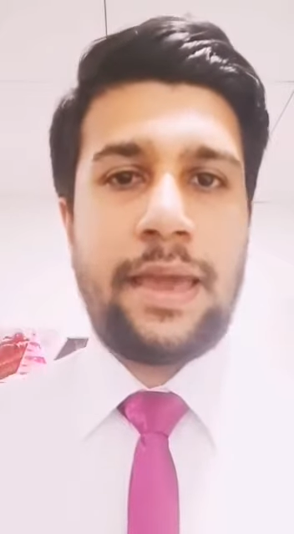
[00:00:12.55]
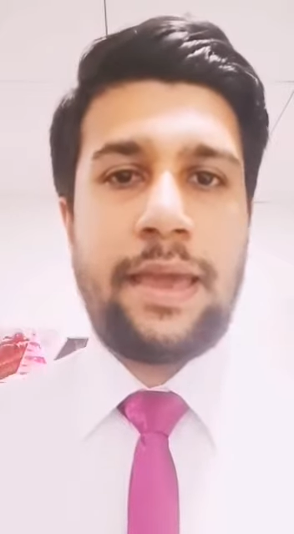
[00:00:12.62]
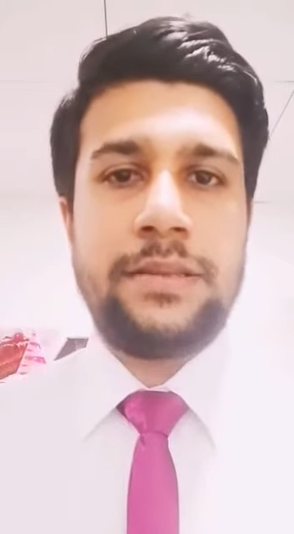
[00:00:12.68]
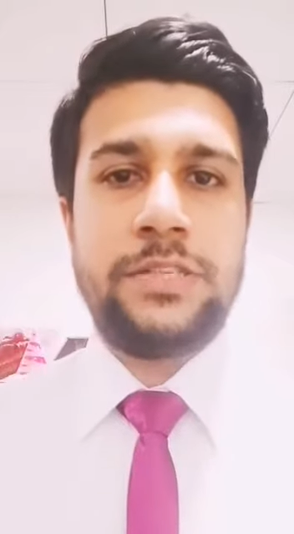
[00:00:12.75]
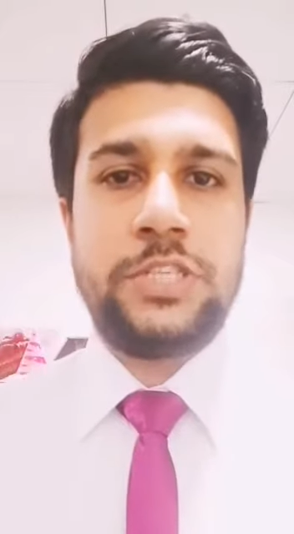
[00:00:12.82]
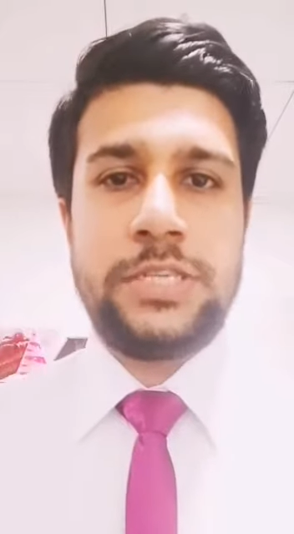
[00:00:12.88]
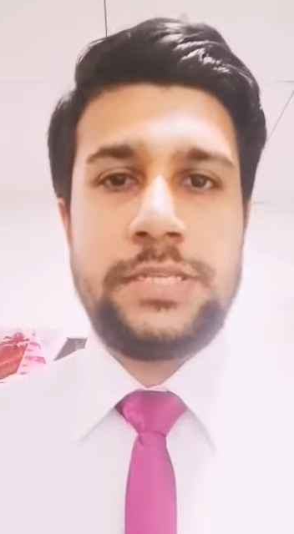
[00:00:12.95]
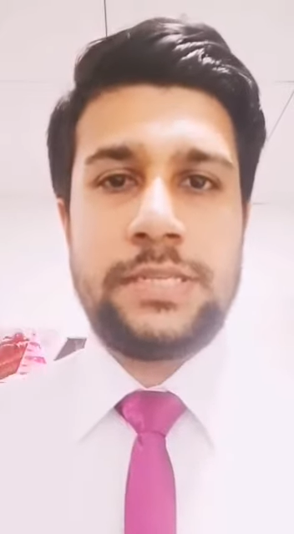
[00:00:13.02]

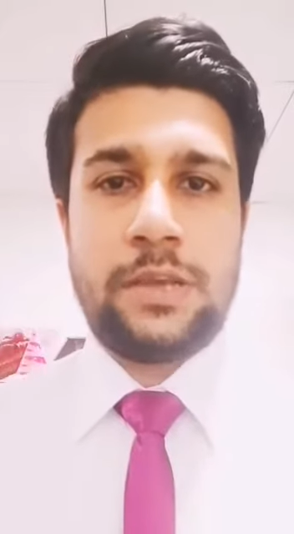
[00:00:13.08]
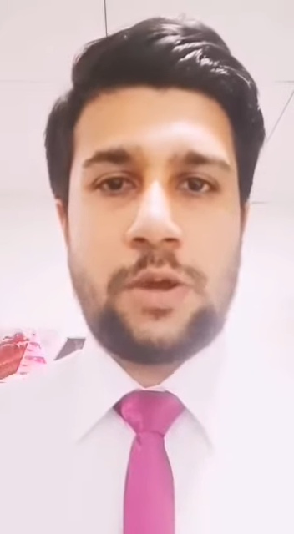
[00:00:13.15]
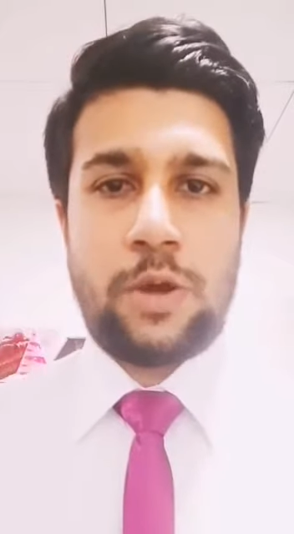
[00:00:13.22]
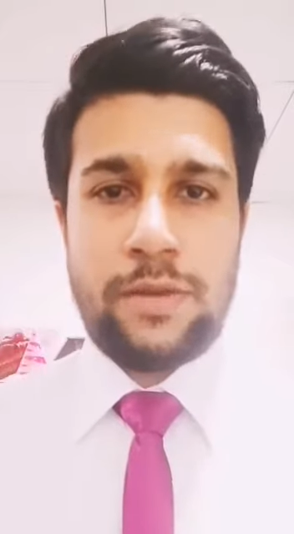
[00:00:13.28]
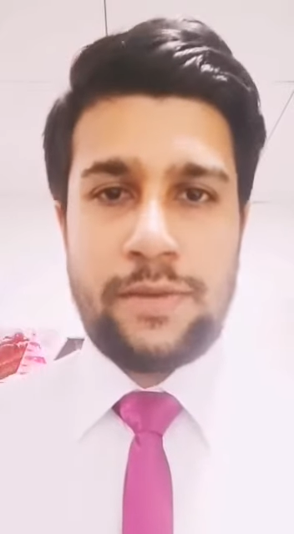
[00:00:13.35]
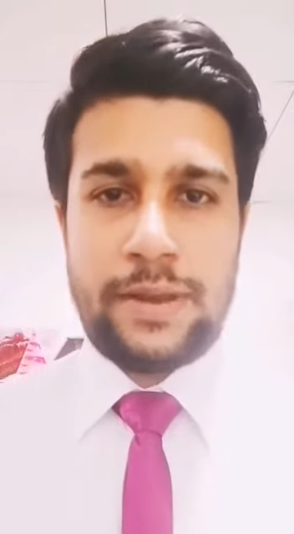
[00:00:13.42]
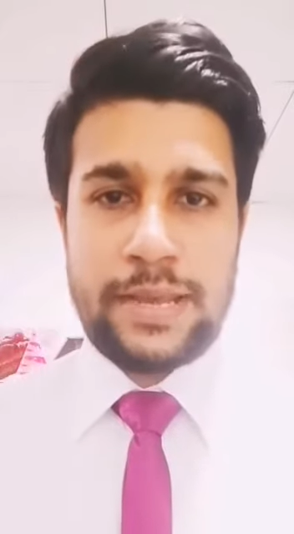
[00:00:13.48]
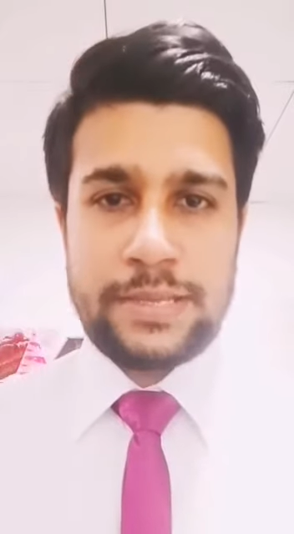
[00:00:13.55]
and GCE O
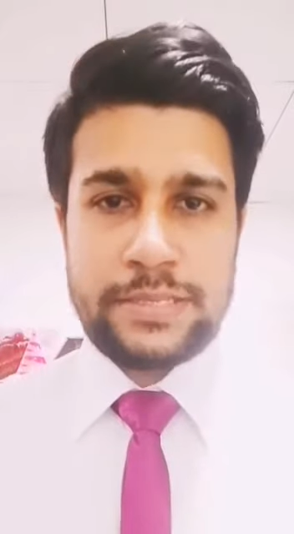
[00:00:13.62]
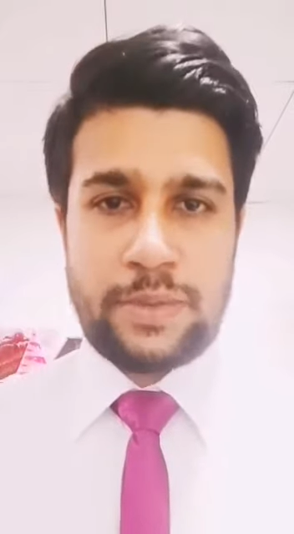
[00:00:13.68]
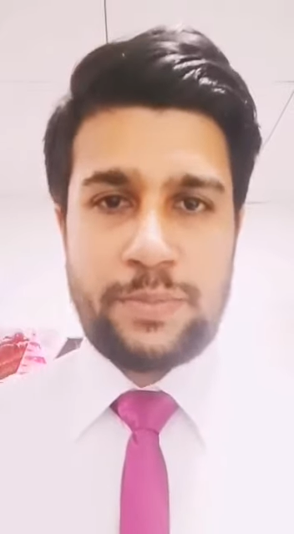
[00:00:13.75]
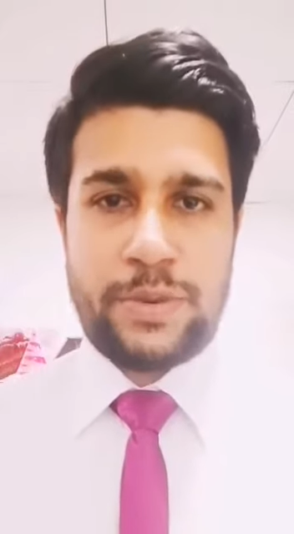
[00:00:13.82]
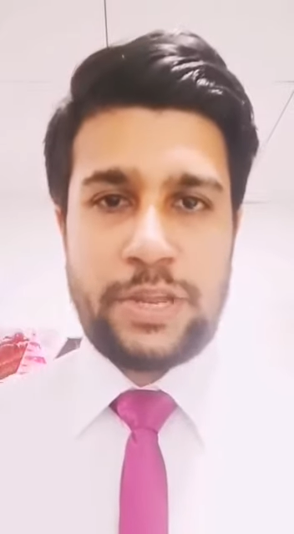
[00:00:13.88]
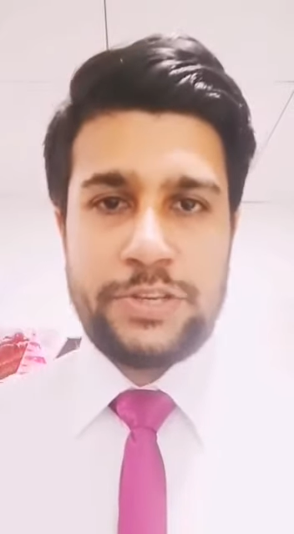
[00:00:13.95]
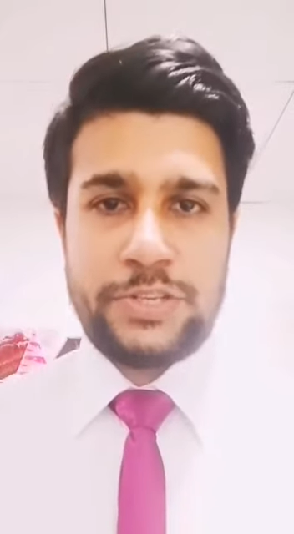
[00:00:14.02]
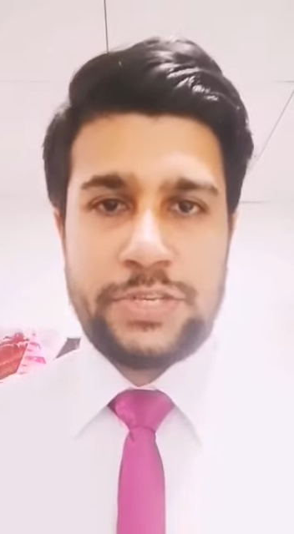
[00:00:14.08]
level
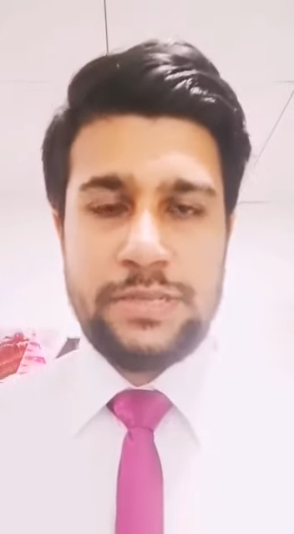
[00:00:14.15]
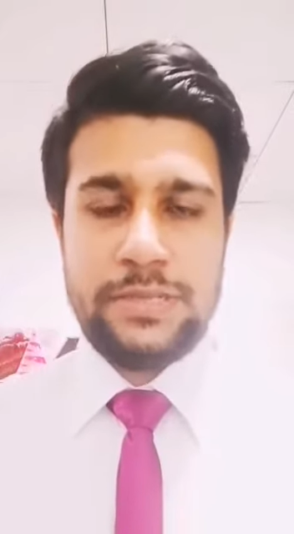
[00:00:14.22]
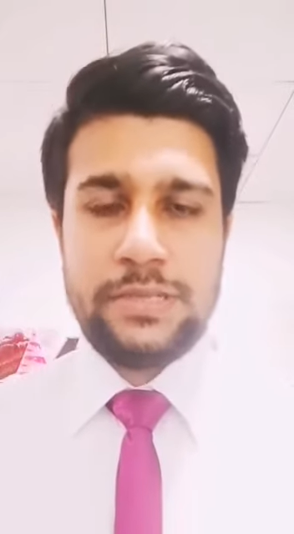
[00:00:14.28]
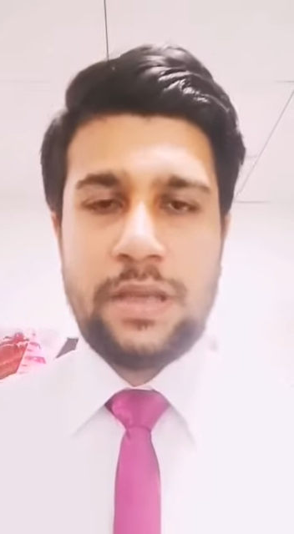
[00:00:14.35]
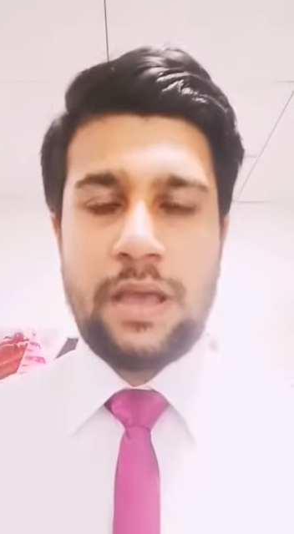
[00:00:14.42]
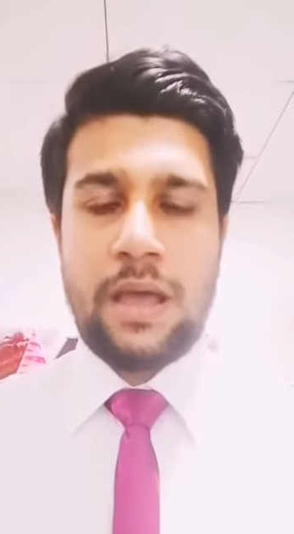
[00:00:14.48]
examinations.